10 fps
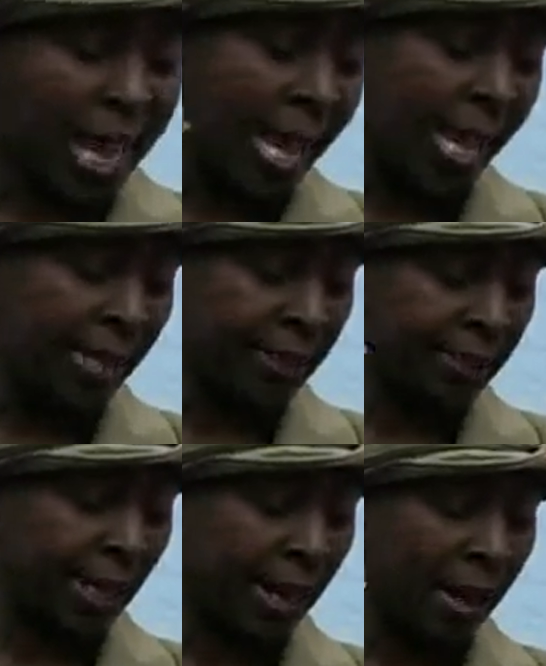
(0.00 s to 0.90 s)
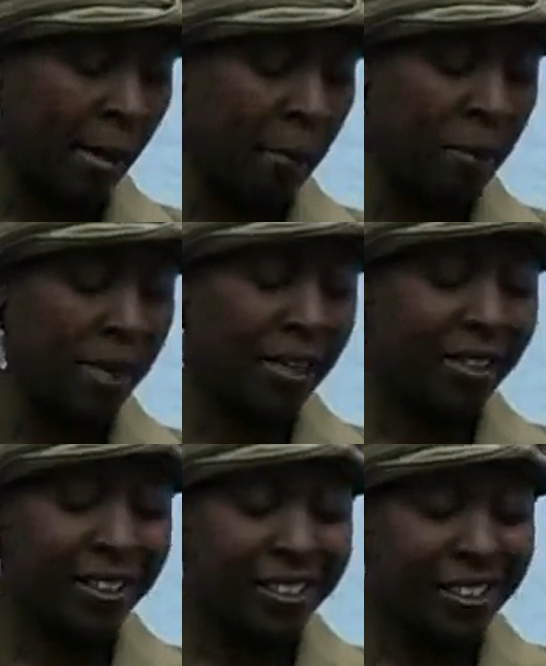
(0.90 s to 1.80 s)
And
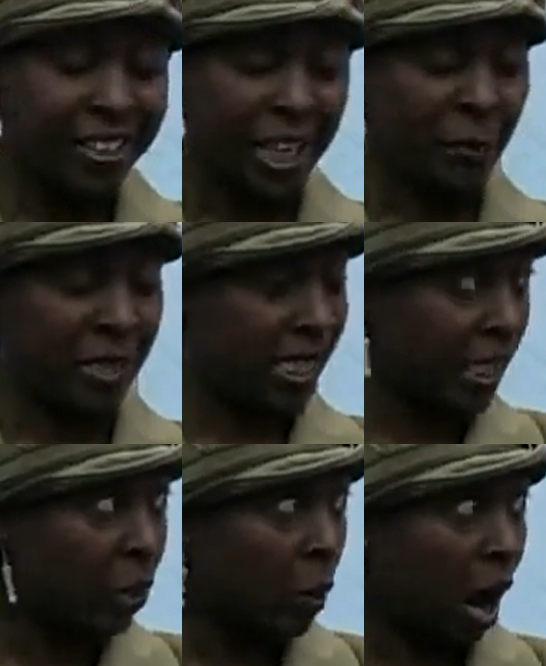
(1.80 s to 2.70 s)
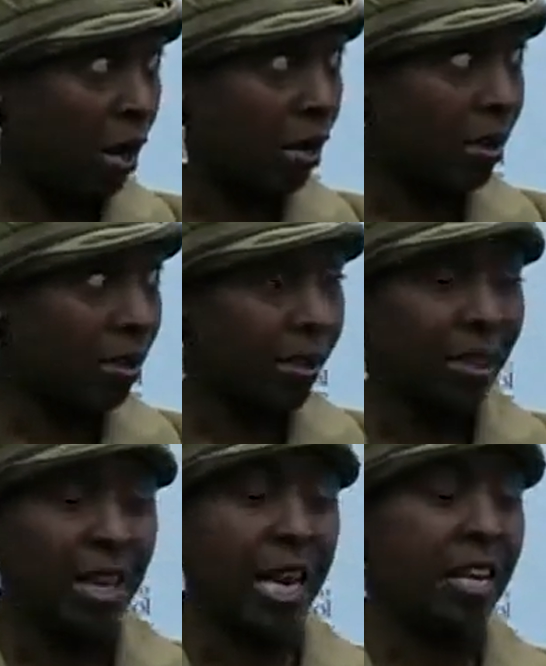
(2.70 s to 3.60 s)
it was in Little Rock.
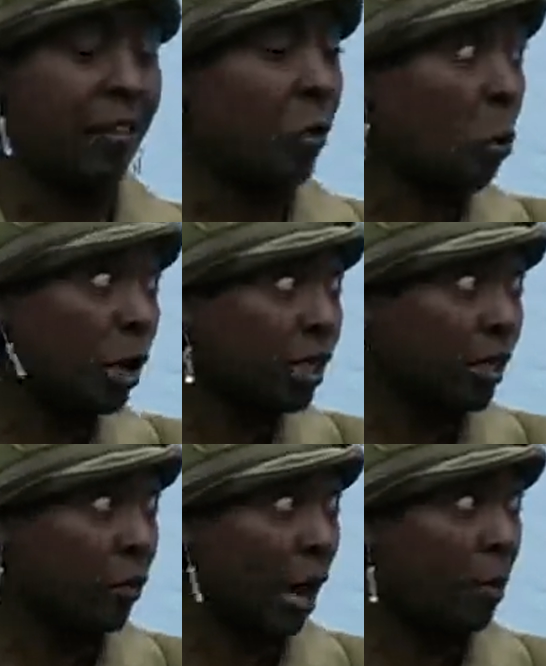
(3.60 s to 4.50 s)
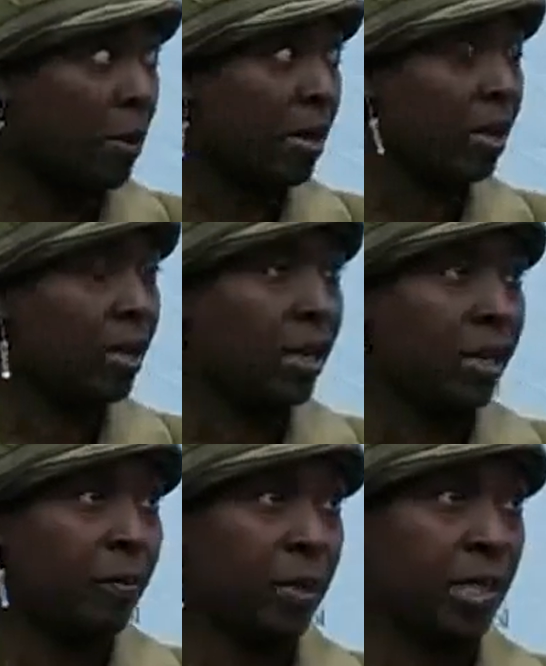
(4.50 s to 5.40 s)
And I'd never worked in the Rep,
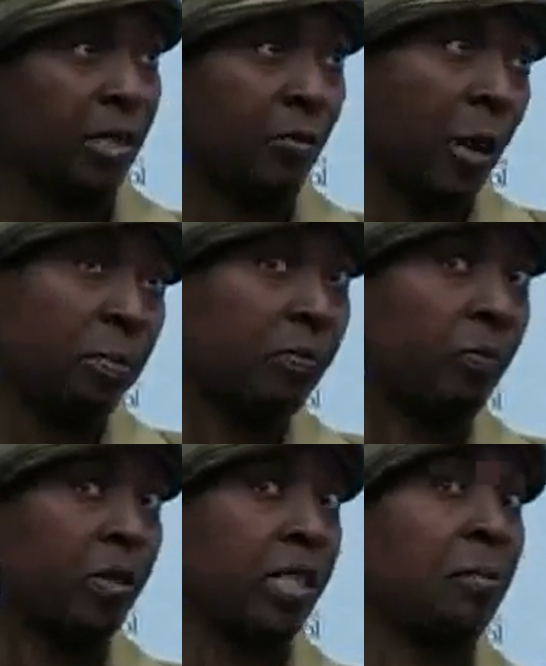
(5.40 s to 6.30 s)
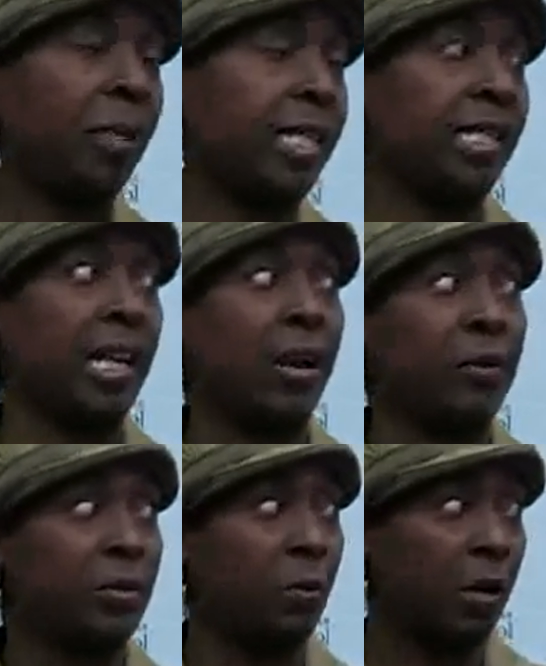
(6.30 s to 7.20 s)
because the Rep wasn't a place that I
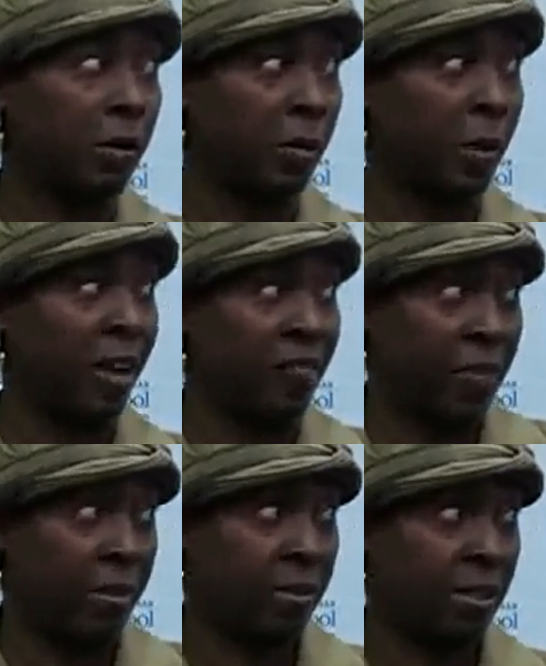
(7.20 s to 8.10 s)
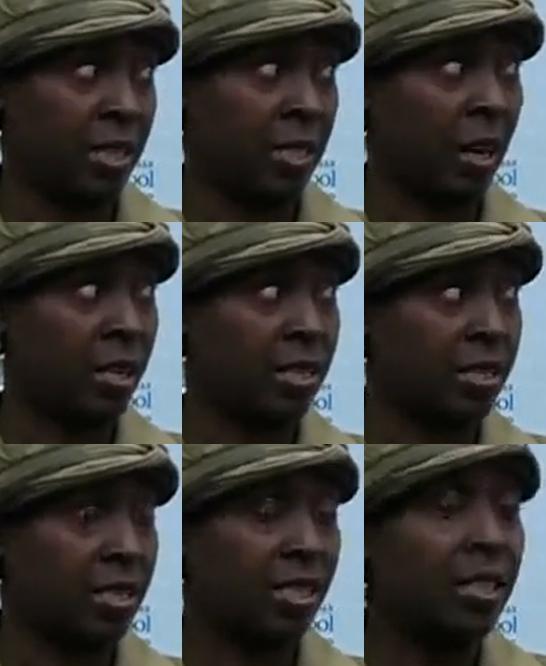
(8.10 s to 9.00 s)
was welcome, I felt, as an
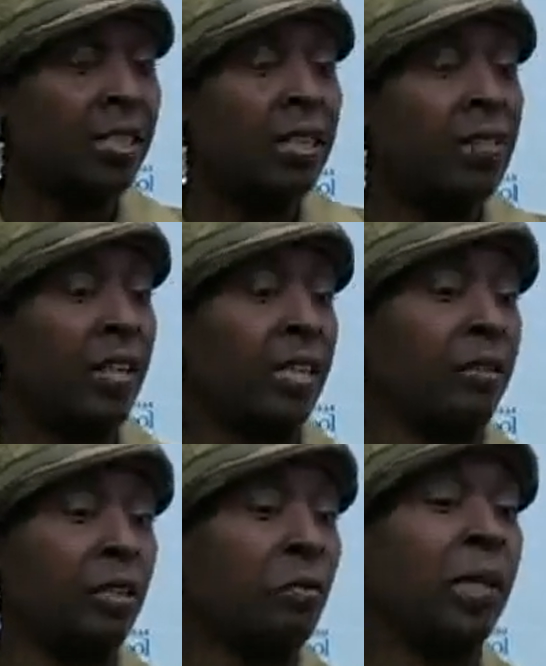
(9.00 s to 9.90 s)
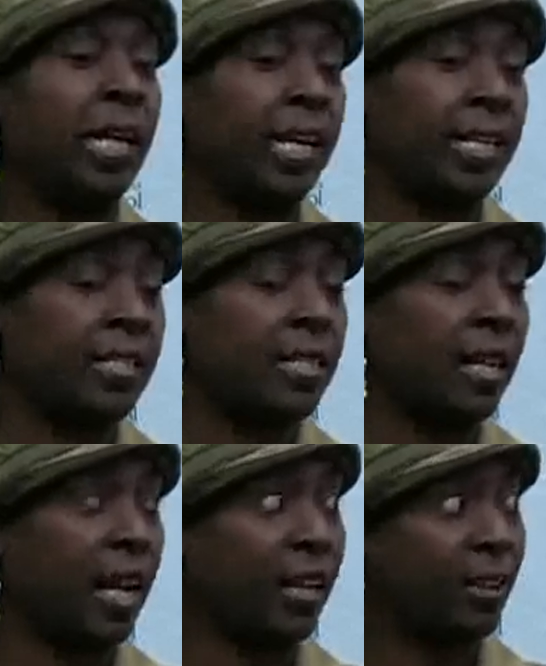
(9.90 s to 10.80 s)
artist. They didn't do plays
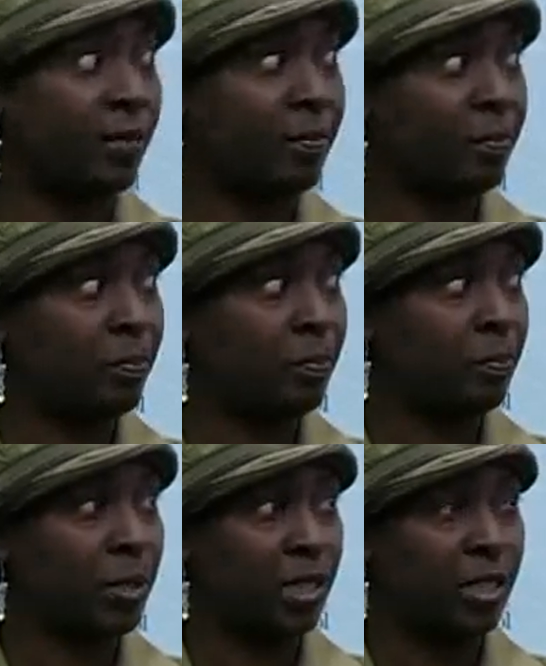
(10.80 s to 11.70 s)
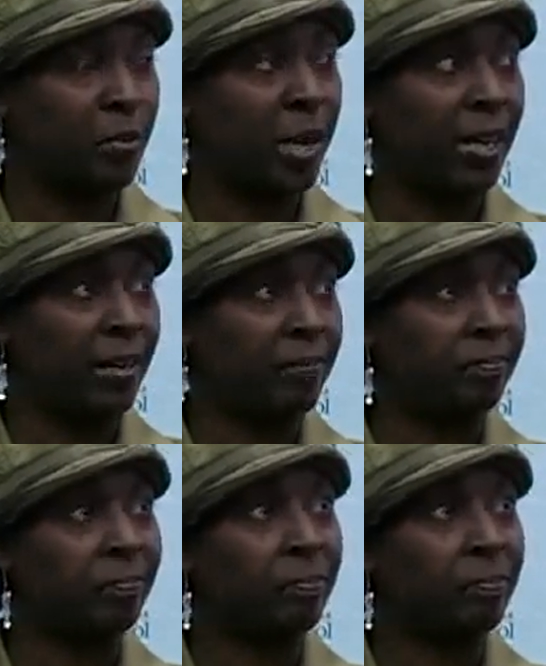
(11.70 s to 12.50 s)
that I could participate in.